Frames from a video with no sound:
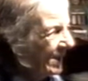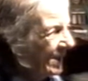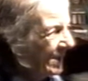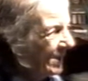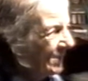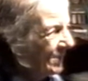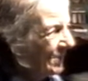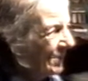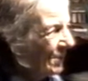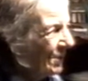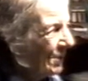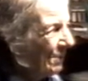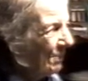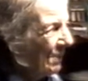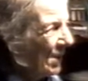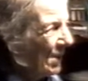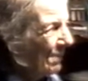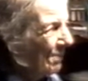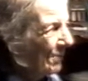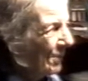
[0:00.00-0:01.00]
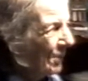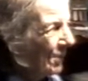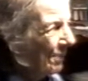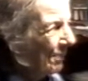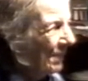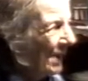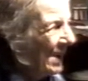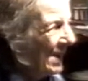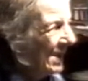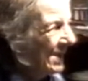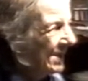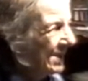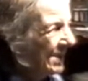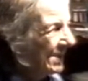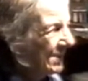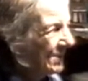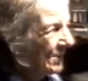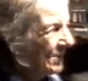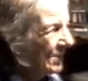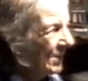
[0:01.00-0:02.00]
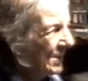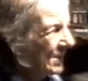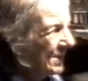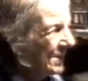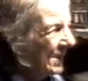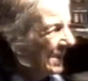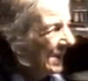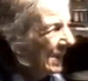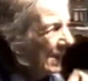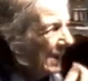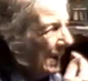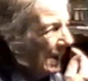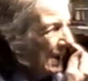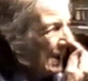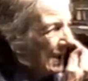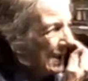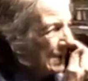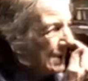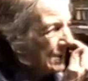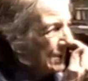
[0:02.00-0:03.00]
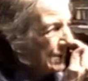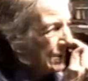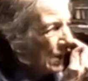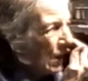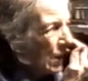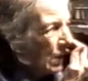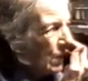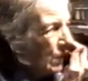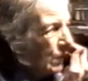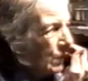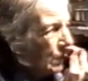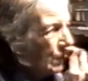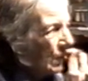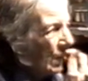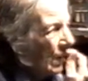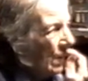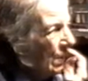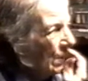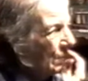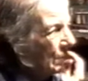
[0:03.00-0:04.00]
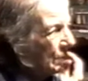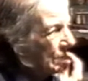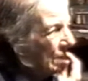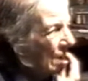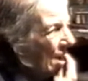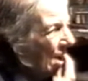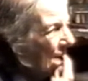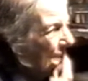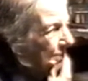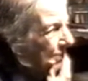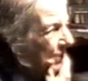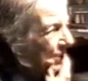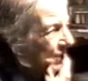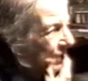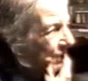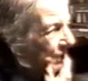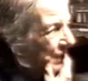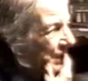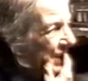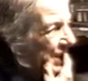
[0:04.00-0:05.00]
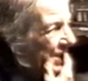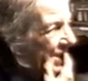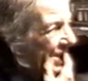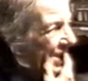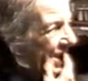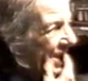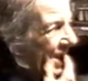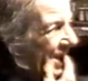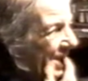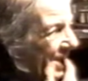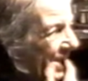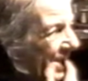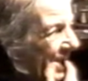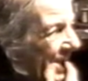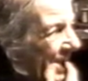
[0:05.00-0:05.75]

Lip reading: can remember about it when it is all gone top of the bill in,